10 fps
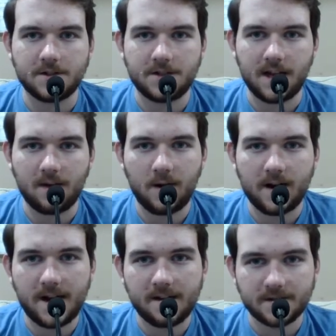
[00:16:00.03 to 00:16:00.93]
dang it,
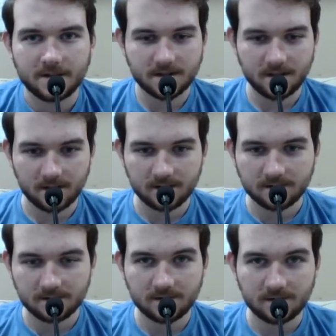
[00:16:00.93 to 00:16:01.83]
why'd I have
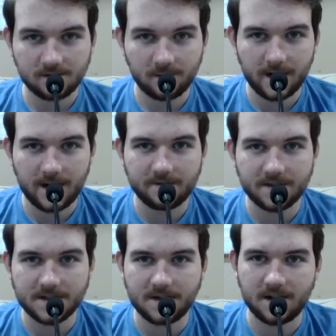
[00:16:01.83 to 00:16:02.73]

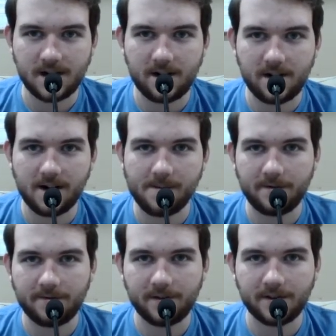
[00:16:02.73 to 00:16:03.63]
to start caring
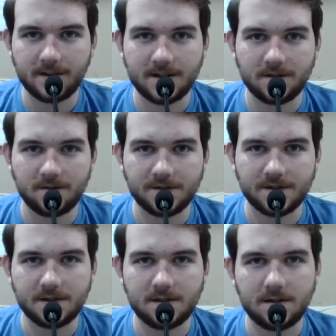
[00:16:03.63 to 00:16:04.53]
about filling these
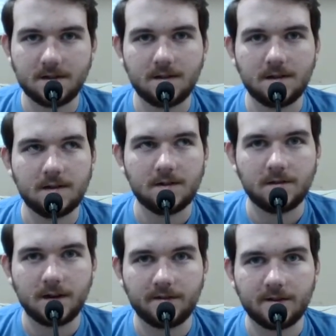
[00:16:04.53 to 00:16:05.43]
holes?
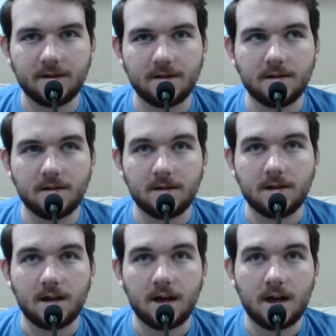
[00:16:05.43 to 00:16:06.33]
Whatever.
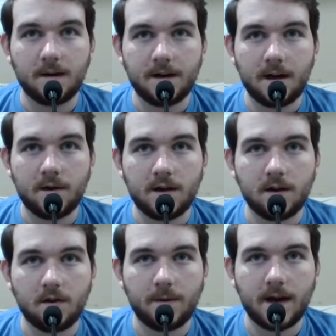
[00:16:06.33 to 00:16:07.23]
But now we can
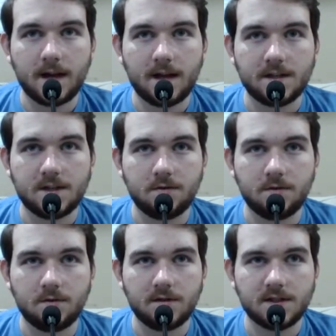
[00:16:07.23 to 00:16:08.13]
go back
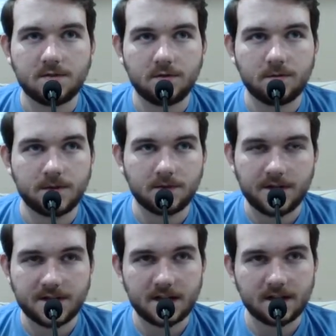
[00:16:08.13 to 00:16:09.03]
into this room to
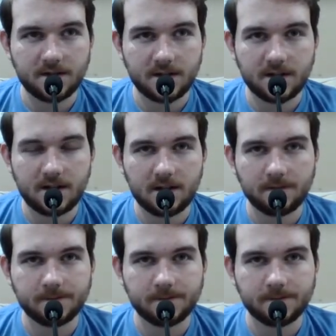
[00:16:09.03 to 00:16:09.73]
reset everything.